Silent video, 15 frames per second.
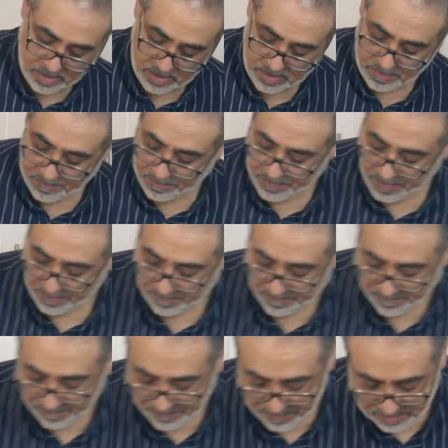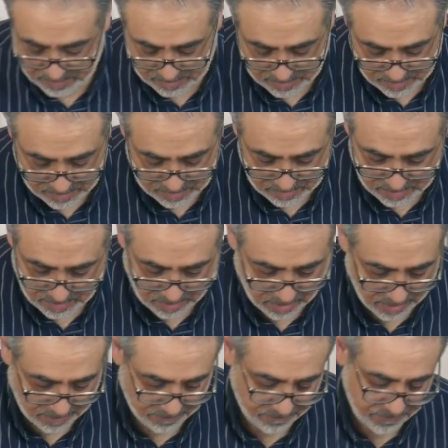And that fits
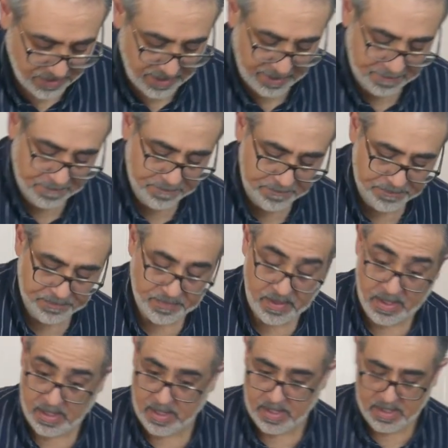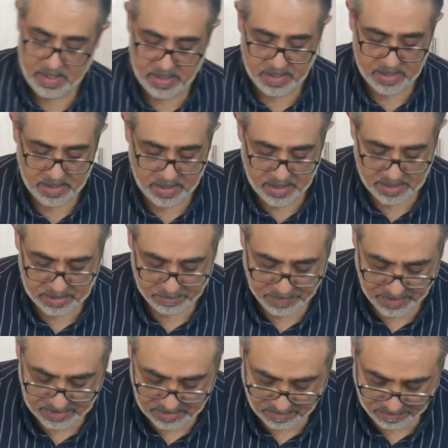delightfully. Nice
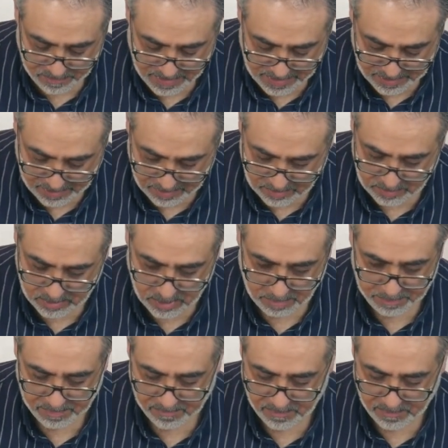piece of bacon on top of